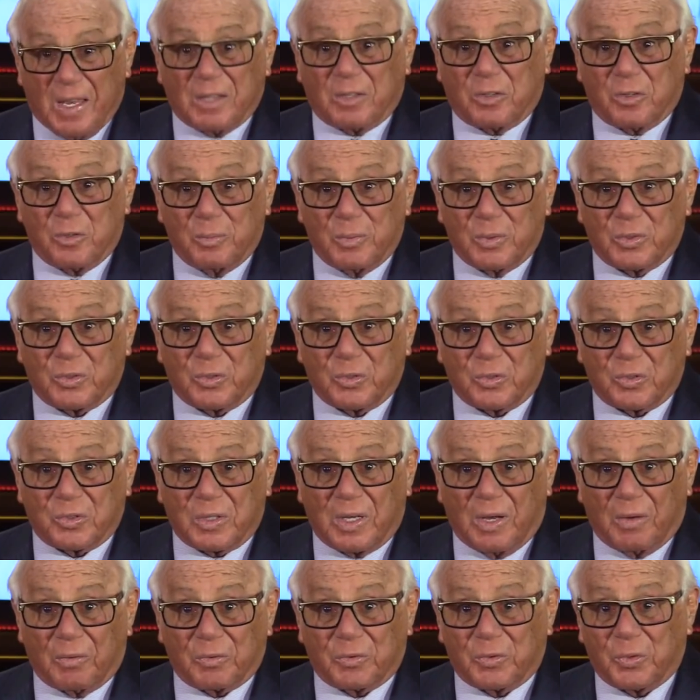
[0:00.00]
you, Mr.
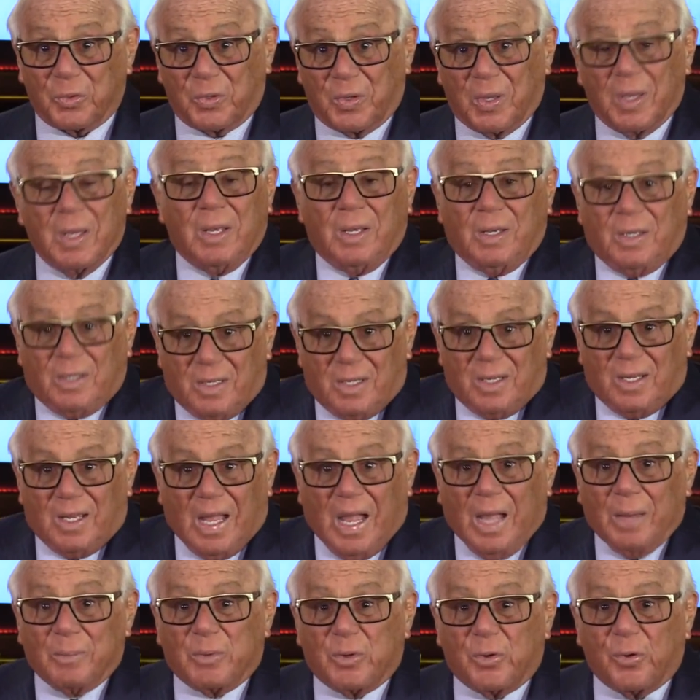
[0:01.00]
Salvatore.
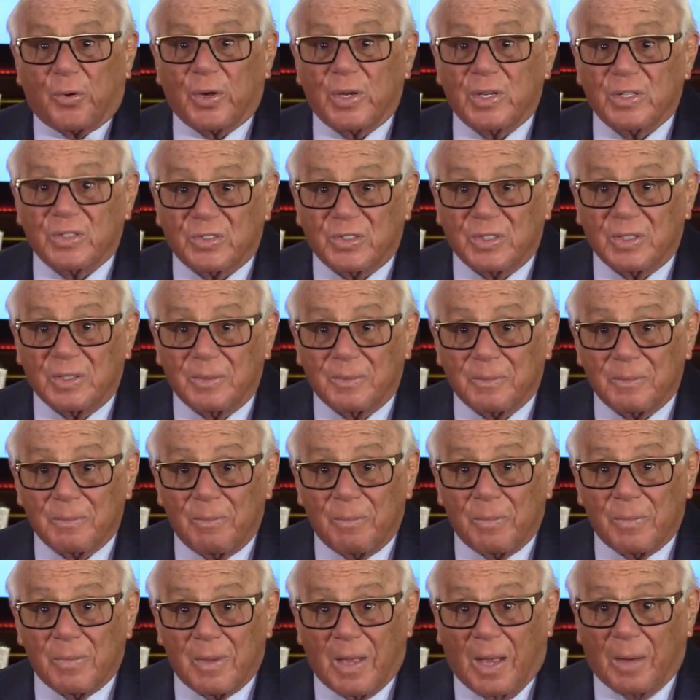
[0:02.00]
I'm crazy,
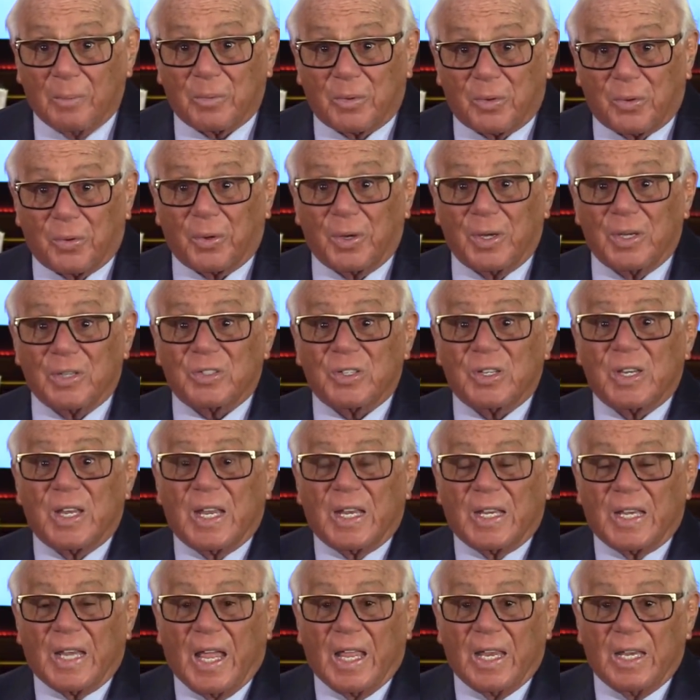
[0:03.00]

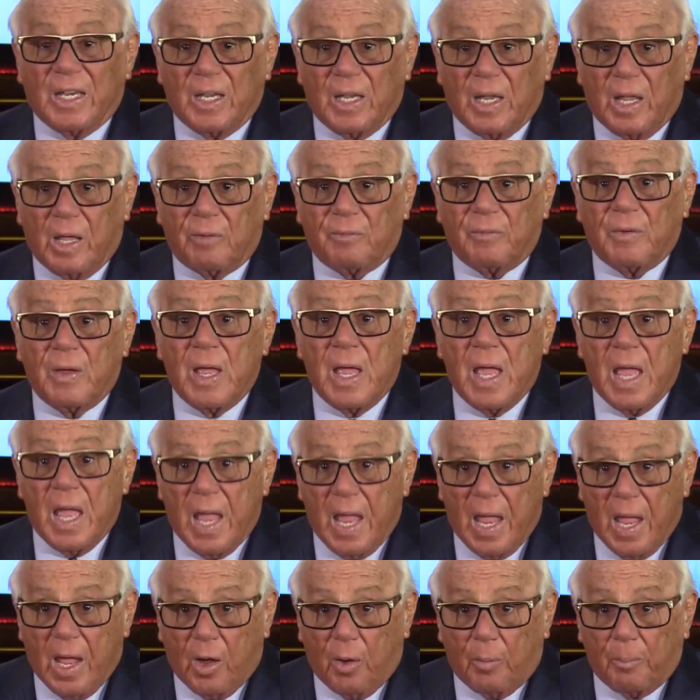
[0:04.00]
and I love
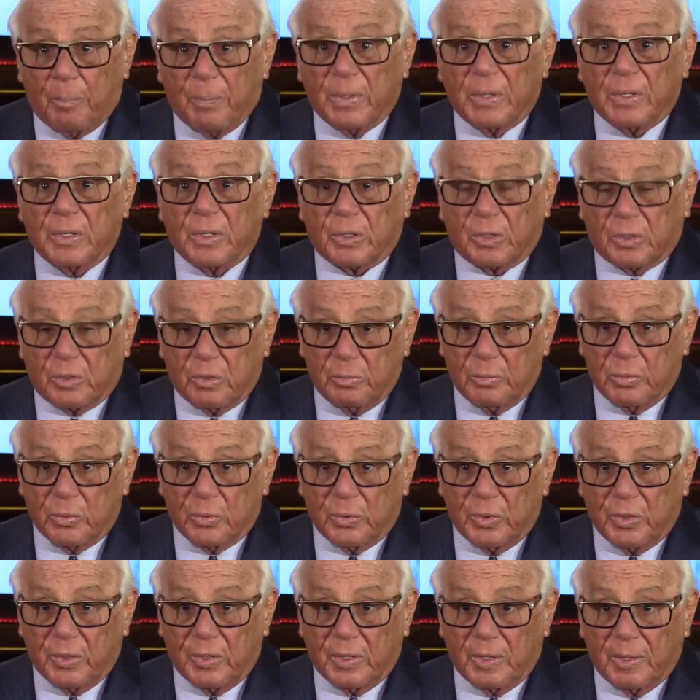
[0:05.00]
helping the
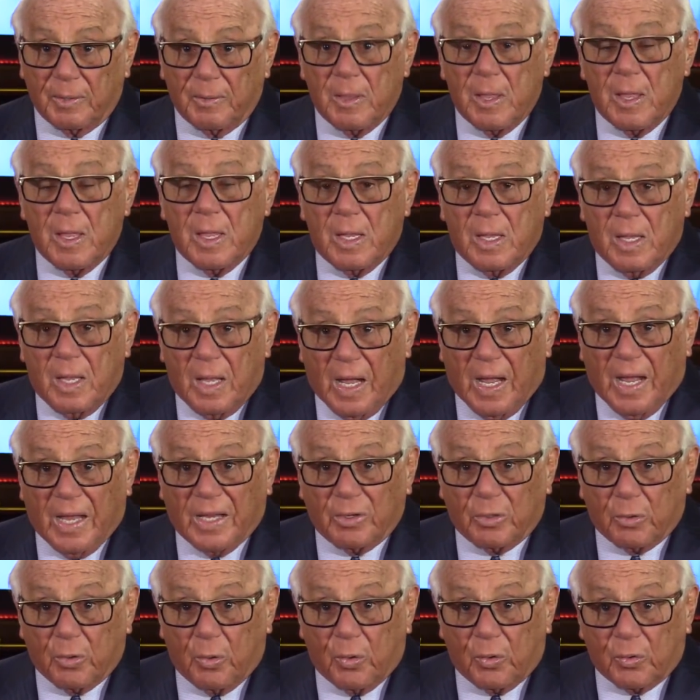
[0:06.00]
community.
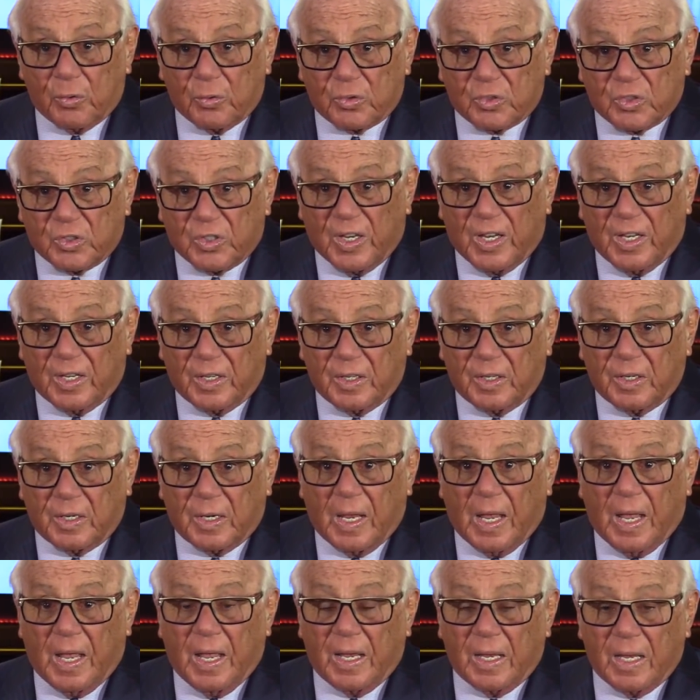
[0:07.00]
I said it,
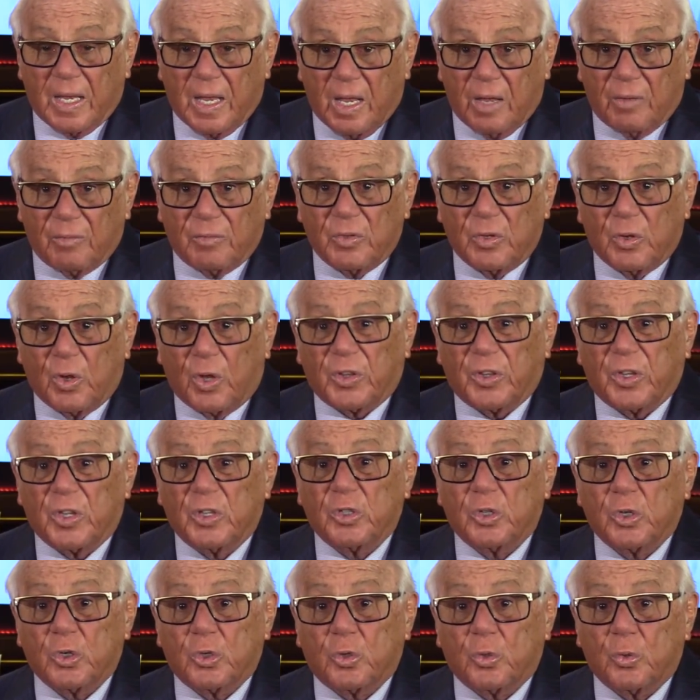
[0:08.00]
I have nothing
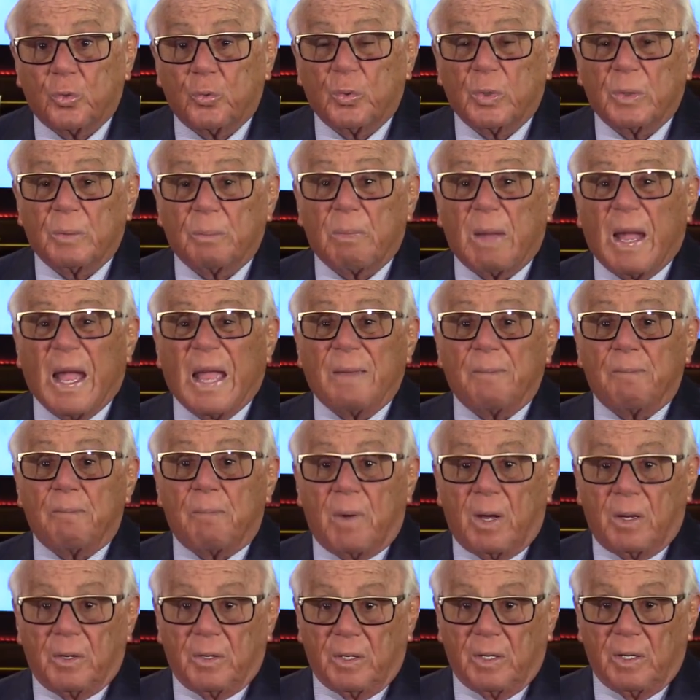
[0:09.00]
to do with my
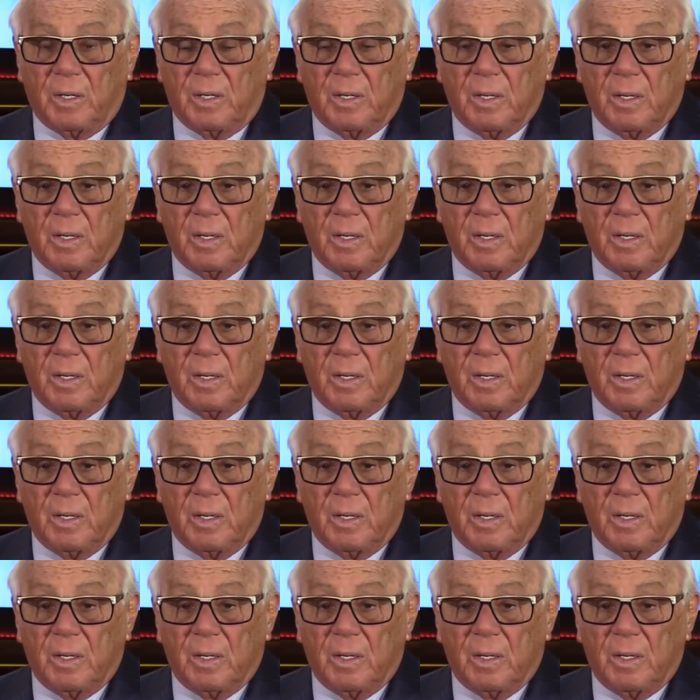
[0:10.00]
money.